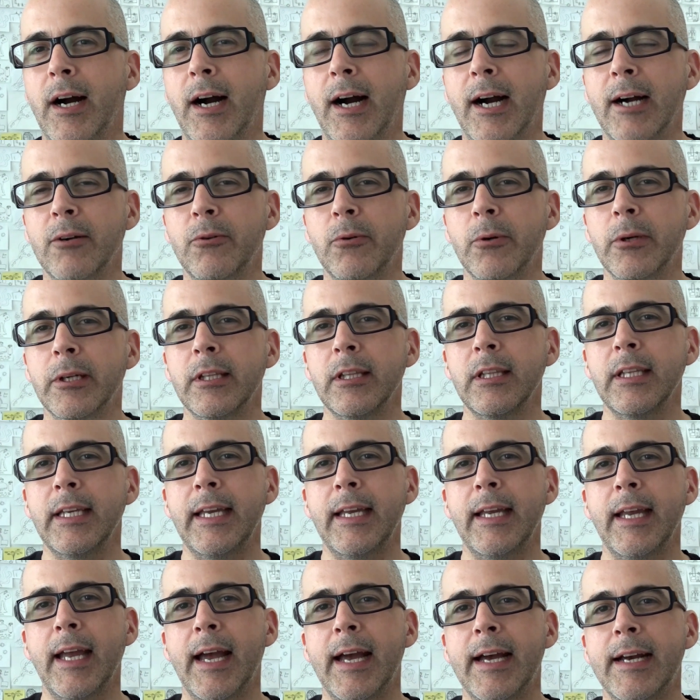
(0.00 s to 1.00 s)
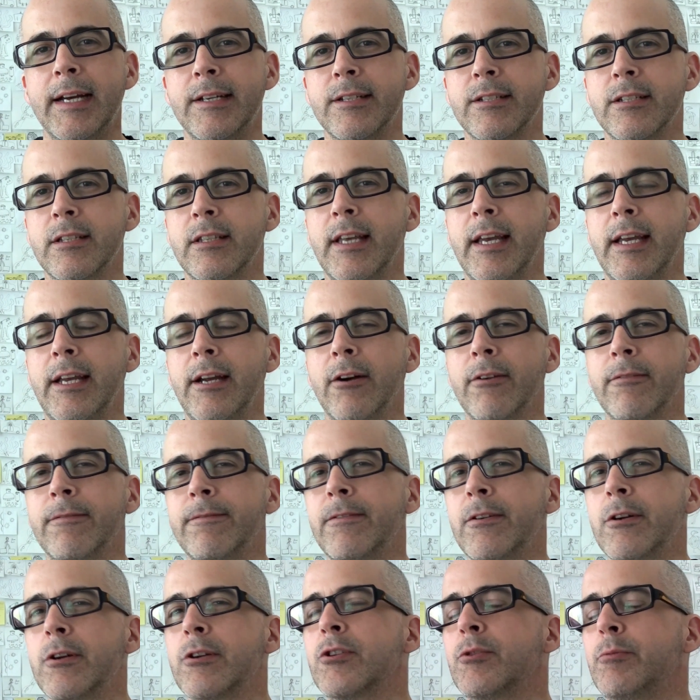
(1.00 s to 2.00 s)
awkwardly as they are
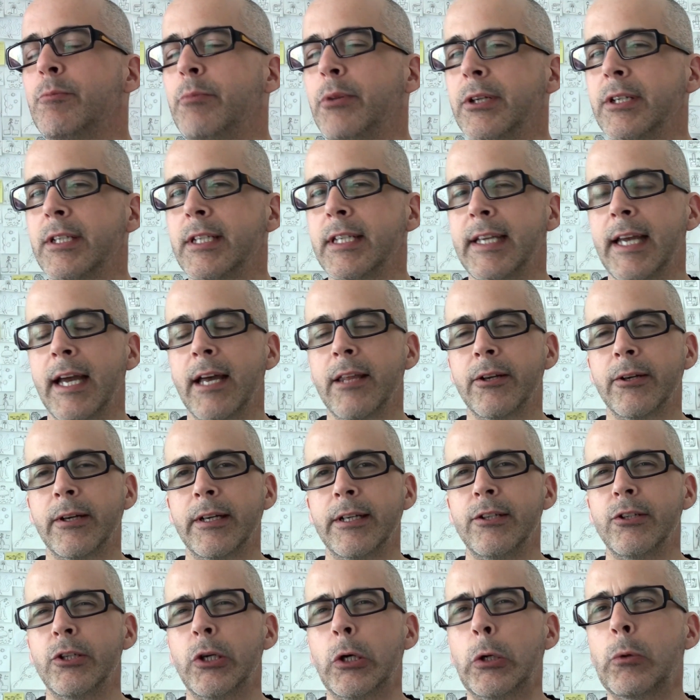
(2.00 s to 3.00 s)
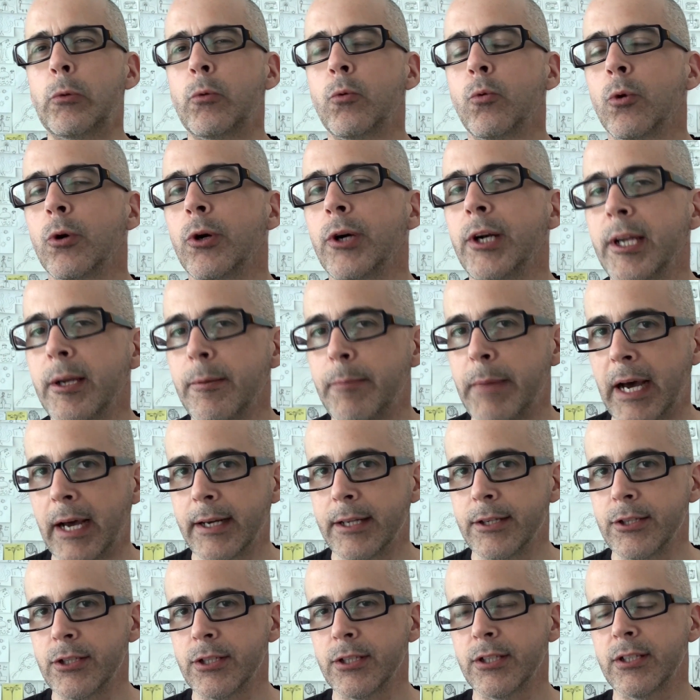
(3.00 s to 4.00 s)
first put together, and don't worry
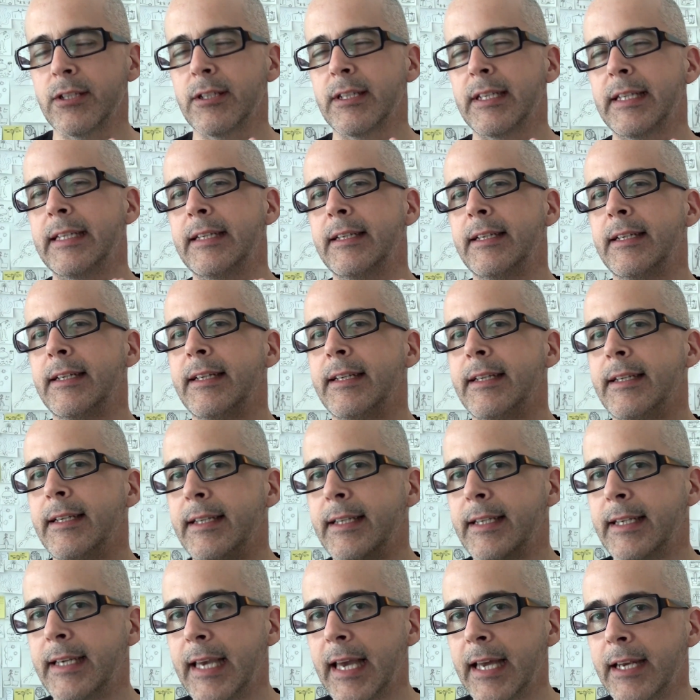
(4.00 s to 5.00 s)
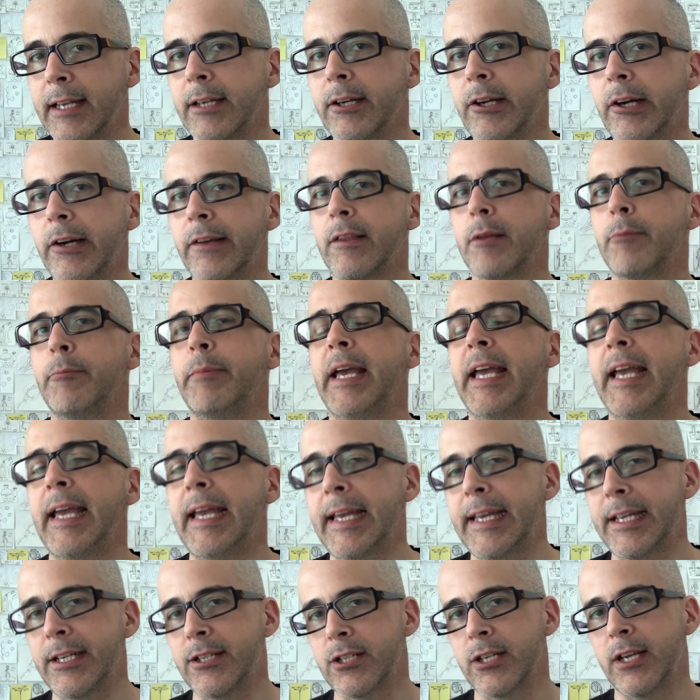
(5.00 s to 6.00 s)
about it. Just get it on the
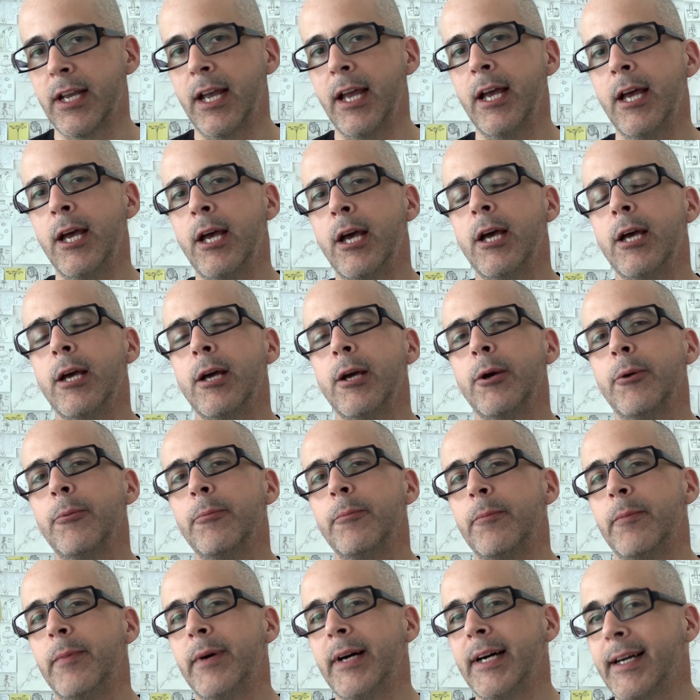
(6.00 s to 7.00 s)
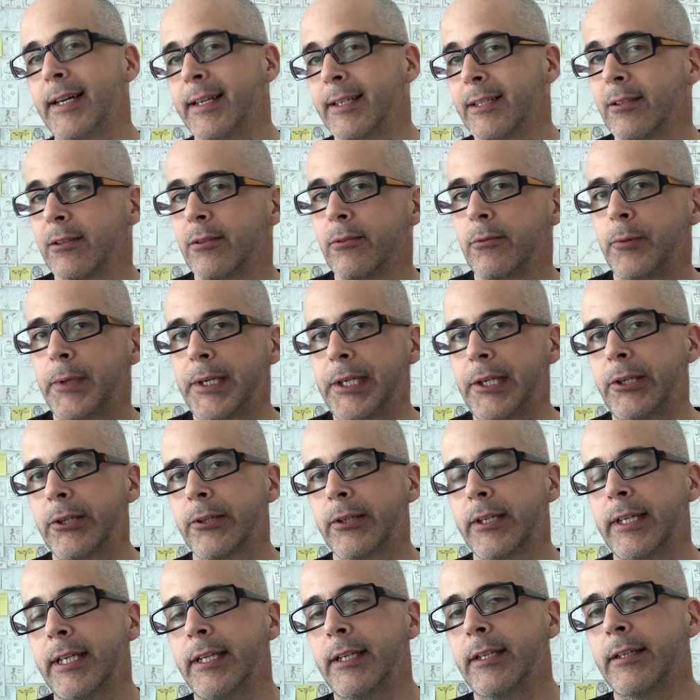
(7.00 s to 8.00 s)
page. But when
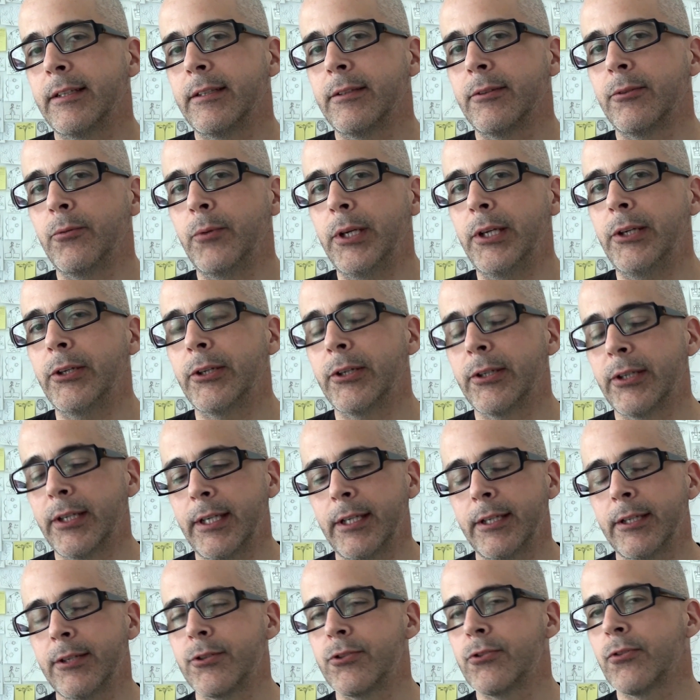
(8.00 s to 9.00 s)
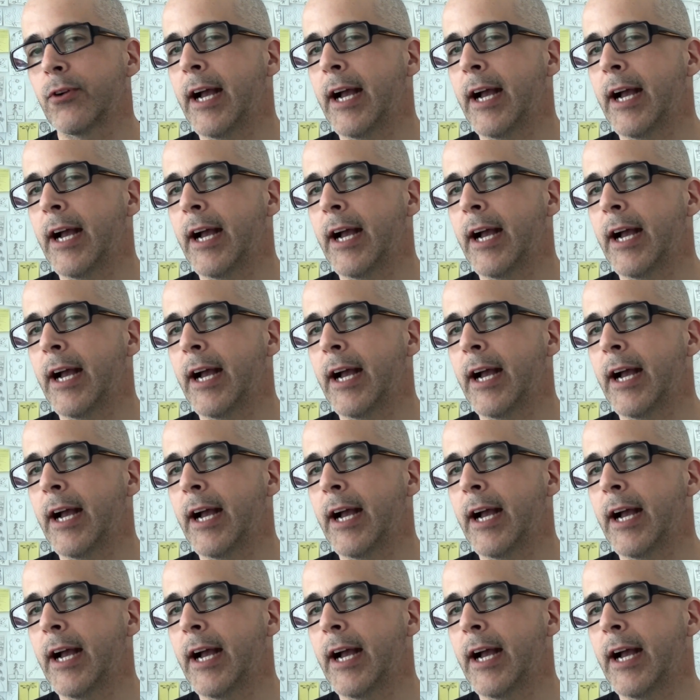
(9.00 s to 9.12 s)
you're in a